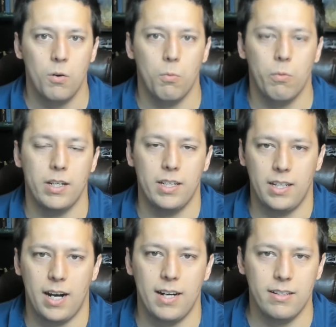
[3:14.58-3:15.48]
when
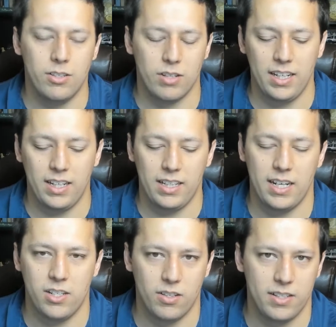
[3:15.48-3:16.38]
God's trying to
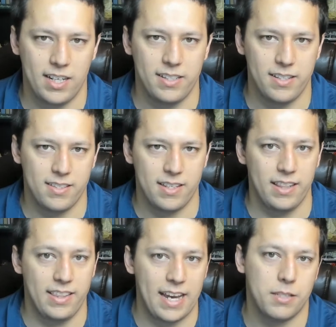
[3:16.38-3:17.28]
get your attention and
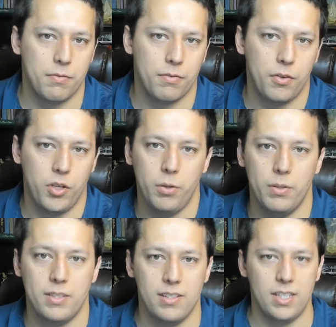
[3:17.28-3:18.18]
say, that's for you,
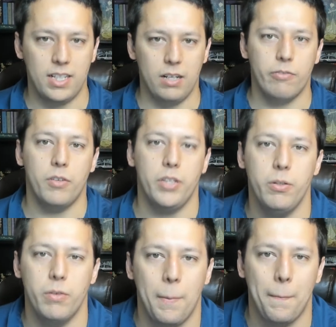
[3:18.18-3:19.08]
it's a nugget for
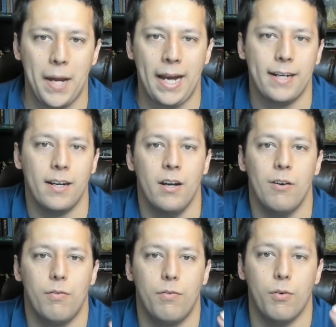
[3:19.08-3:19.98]
you, unpack
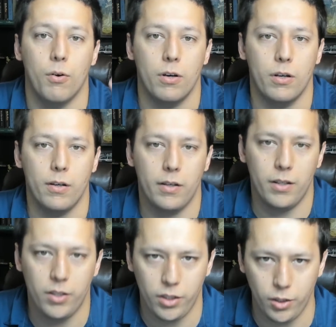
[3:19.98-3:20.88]
for
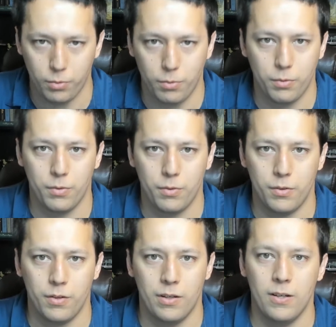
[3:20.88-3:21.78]
you.
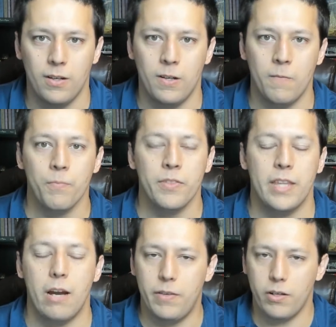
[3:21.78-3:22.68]

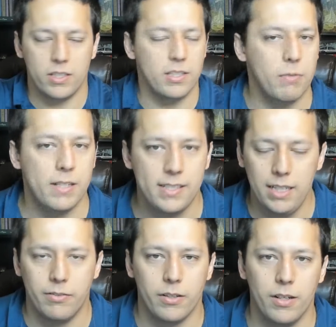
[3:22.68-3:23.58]
Now, if you're just a
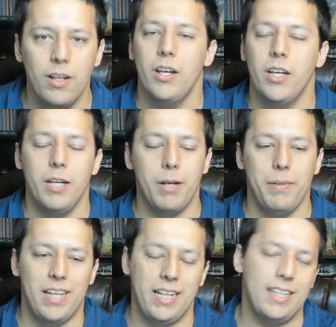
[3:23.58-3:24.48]
receiver, you might be
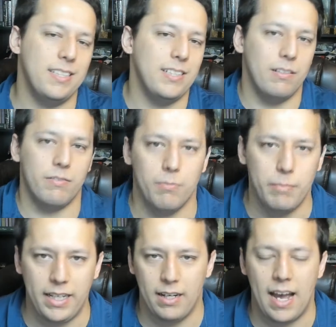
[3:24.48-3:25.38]
like, this isn't for
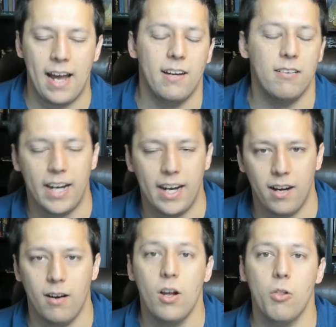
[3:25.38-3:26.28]
me, I don't
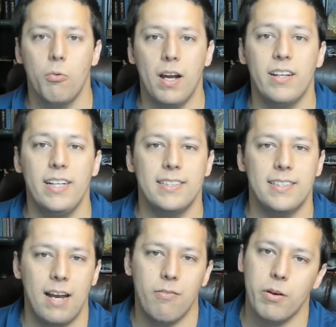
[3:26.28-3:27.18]
care. Reality is,
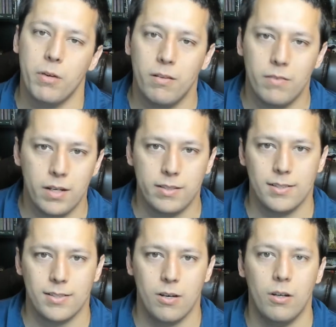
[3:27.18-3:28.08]
every one of us
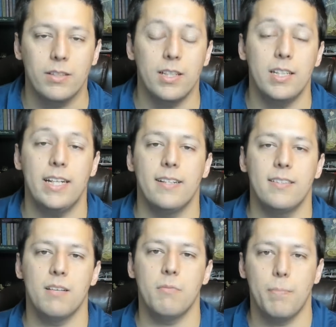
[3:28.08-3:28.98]
is called to lead in
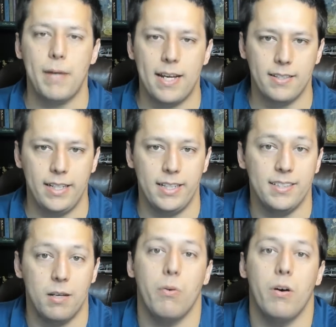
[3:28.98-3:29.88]
some capacity
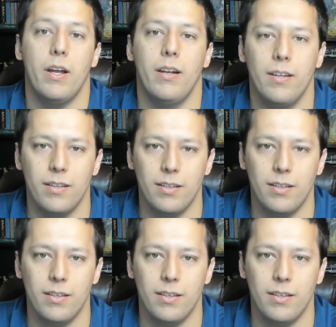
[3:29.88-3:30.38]
someone.